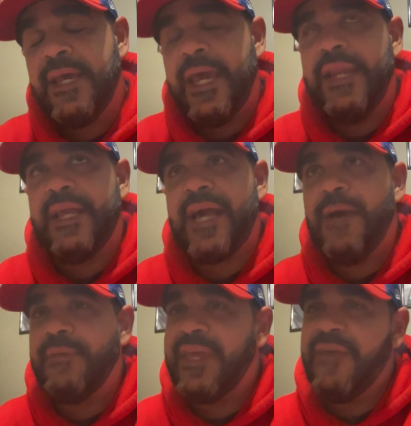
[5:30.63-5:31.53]
And it
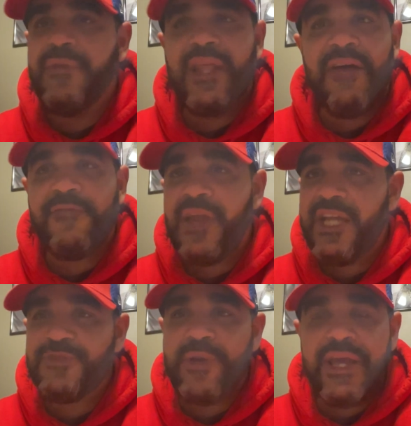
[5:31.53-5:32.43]
kind of gave me that
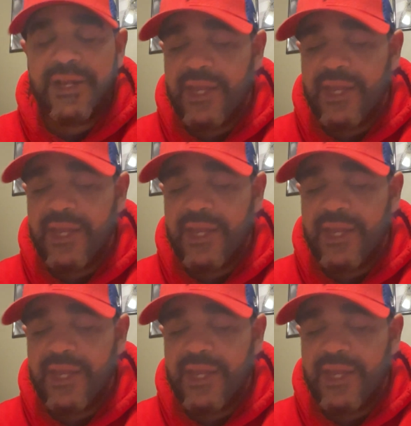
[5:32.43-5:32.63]
flashback.